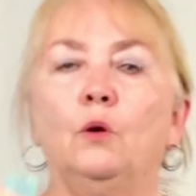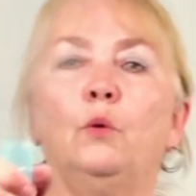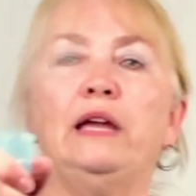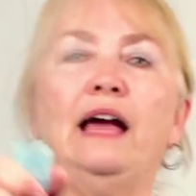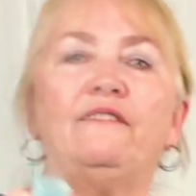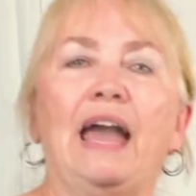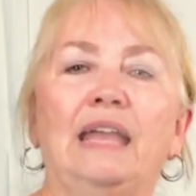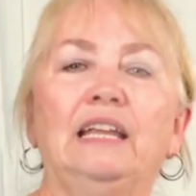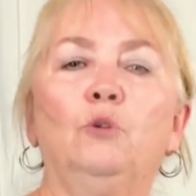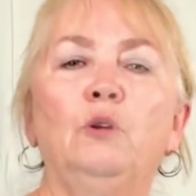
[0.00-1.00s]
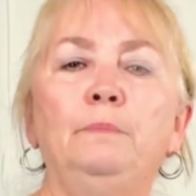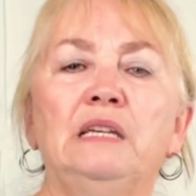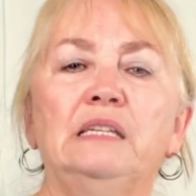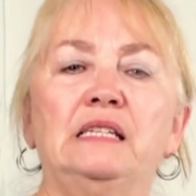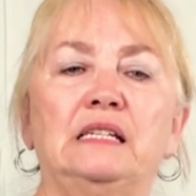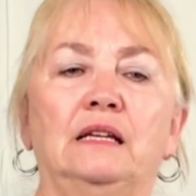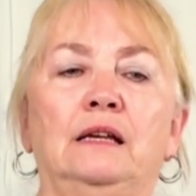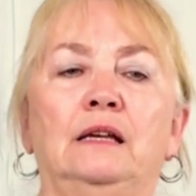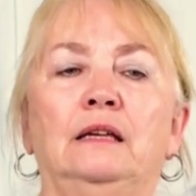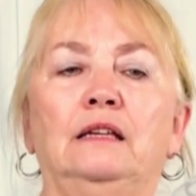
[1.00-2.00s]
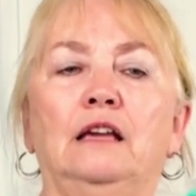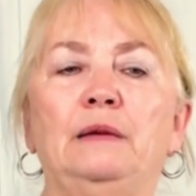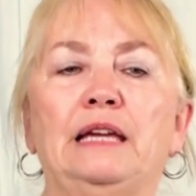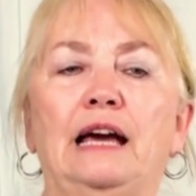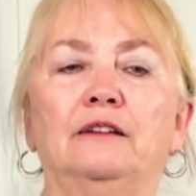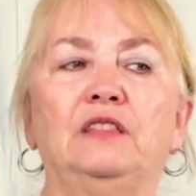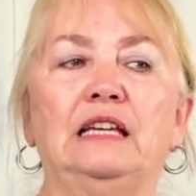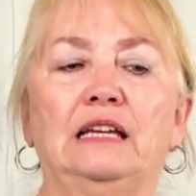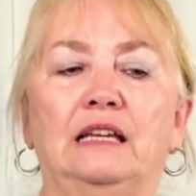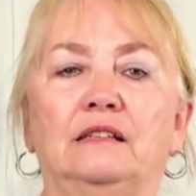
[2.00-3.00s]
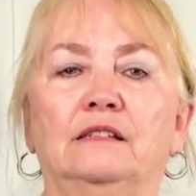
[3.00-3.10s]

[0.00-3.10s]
we have adequate mist coming out of the end.